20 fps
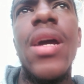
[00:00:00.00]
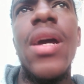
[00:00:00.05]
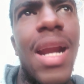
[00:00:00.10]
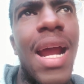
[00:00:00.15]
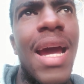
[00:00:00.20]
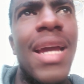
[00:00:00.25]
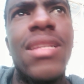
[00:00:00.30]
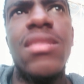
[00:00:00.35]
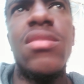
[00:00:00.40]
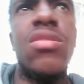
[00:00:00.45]

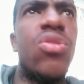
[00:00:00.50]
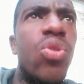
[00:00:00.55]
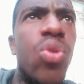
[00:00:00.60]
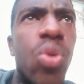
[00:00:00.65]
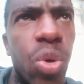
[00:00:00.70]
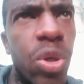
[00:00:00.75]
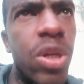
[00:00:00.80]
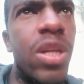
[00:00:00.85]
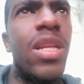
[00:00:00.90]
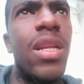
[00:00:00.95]
write
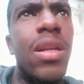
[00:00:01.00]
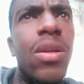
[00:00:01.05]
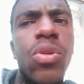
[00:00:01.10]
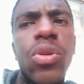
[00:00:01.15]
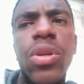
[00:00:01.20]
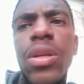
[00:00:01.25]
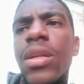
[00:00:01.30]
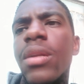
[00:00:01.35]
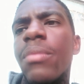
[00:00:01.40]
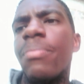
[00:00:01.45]

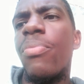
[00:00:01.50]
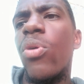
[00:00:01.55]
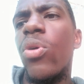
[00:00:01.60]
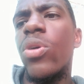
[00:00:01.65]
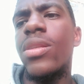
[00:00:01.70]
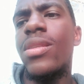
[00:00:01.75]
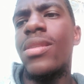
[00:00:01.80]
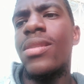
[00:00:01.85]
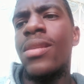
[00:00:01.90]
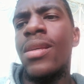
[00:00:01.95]
good
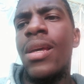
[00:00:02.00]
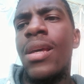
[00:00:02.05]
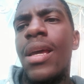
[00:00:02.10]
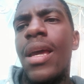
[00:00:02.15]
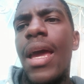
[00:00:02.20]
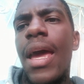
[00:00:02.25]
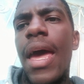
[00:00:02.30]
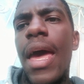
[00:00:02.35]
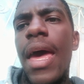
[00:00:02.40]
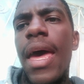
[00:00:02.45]
reports,
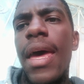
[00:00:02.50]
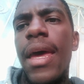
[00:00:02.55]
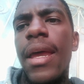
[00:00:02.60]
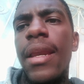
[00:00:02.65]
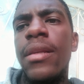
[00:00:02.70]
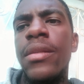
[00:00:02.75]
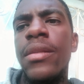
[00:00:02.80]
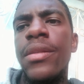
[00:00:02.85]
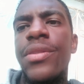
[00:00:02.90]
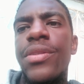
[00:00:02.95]

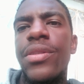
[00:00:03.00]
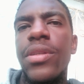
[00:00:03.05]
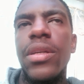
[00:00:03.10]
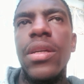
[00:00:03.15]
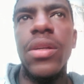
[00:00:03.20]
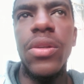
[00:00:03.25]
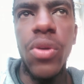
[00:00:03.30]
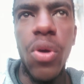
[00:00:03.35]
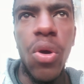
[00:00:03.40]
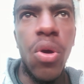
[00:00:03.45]
and
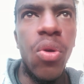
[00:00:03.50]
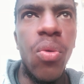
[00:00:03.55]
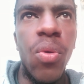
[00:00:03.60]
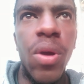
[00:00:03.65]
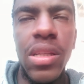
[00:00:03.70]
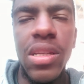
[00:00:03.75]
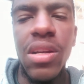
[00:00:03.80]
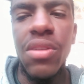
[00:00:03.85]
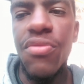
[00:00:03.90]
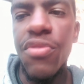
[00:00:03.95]
it all
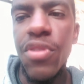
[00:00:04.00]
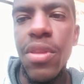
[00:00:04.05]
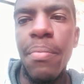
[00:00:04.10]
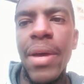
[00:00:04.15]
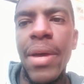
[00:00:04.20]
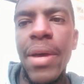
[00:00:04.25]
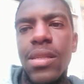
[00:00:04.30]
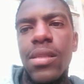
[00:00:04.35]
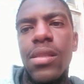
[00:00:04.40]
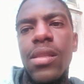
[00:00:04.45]
worked out for the
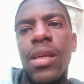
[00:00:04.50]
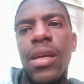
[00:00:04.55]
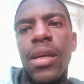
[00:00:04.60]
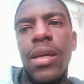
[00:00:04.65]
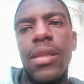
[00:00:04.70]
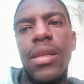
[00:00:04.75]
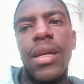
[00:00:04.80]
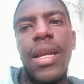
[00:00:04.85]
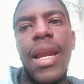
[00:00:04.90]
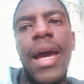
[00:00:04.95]
best.
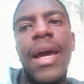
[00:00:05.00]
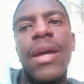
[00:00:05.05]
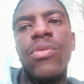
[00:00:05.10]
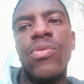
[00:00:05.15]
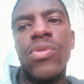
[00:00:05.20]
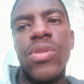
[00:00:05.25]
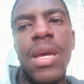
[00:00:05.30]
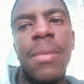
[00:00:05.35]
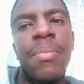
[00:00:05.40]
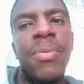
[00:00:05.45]
The client
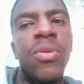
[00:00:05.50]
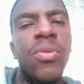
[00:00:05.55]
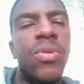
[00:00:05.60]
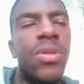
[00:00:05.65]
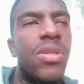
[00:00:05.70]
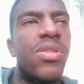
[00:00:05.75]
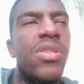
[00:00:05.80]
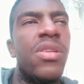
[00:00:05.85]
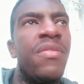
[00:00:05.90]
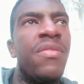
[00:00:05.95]
was happy with
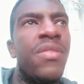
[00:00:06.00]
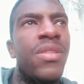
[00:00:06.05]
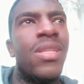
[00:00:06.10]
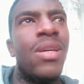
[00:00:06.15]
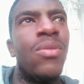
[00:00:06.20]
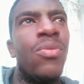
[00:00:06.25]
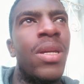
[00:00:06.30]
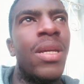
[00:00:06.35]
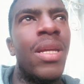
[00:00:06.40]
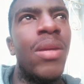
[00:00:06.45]
the service
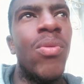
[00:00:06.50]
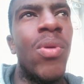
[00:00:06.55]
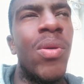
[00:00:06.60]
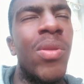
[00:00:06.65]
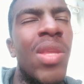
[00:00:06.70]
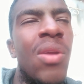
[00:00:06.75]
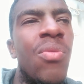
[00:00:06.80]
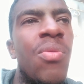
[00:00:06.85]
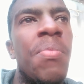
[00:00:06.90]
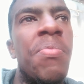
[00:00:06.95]
that we
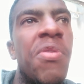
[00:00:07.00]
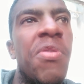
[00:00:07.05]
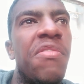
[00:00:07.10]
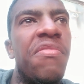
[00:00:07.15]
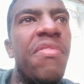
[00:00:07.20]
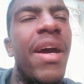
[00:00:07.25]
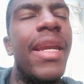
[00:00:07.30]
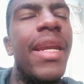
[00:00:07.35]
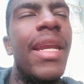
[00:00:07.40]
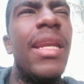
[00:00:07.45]

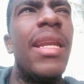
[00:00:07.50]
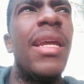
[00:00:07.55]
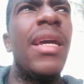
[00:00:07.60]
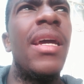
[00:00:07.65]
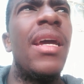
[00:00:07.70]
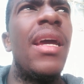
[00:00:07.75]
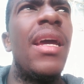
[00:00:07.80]
provided,